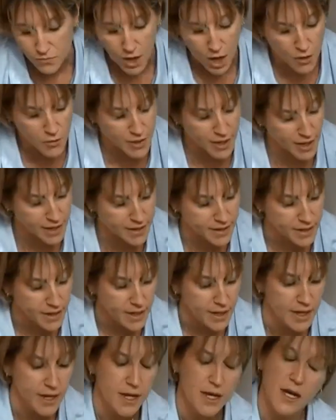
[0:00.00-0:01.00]
Okay,
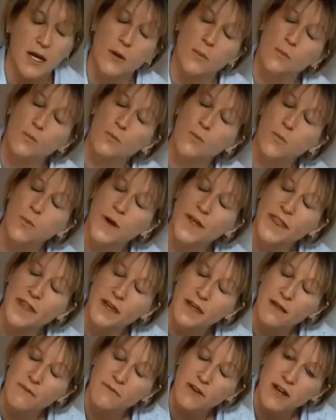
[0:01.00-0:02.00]
with
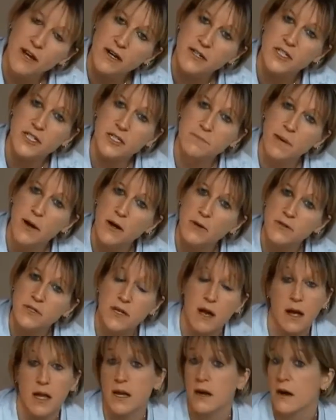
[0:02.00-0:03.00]
regards to the pulse,
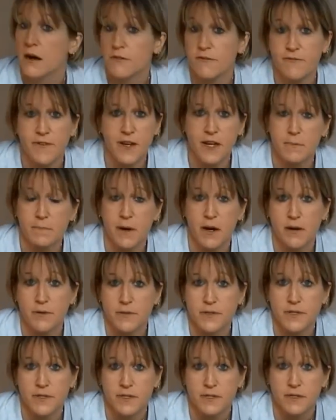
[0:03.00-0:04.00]
I can't feel a
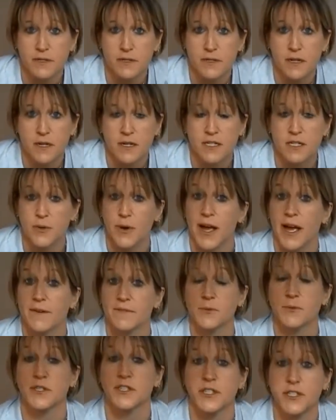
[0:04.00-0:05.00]
pulse, so I have
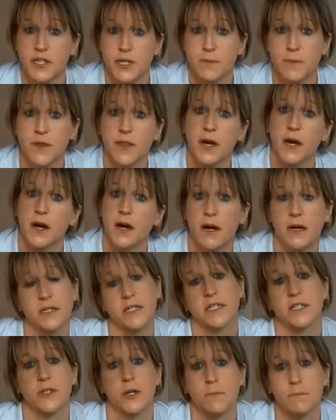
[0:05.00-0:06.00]
to assume that the heart
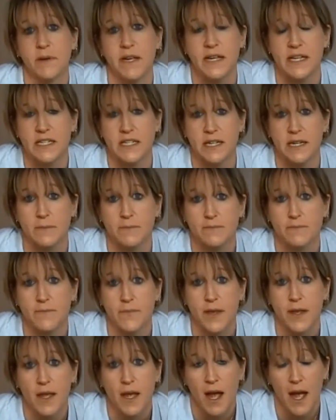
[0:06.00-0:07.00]
is not beating.
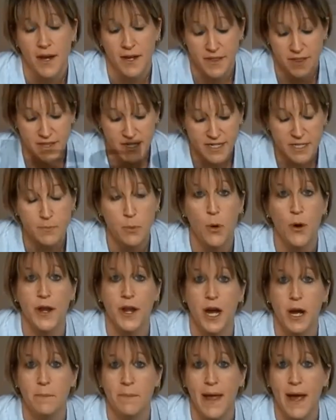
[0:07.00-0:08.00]
And at this point,
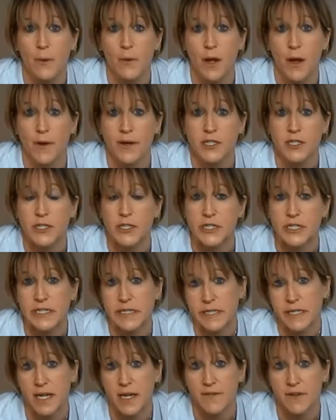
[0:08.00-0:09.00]
I'm now going to
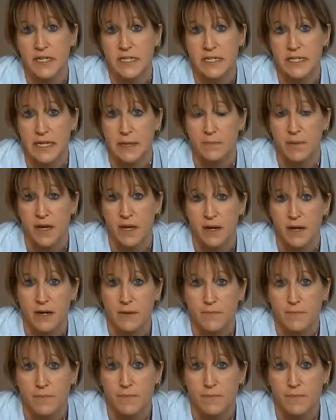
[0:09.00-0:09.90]
consider giving CPR.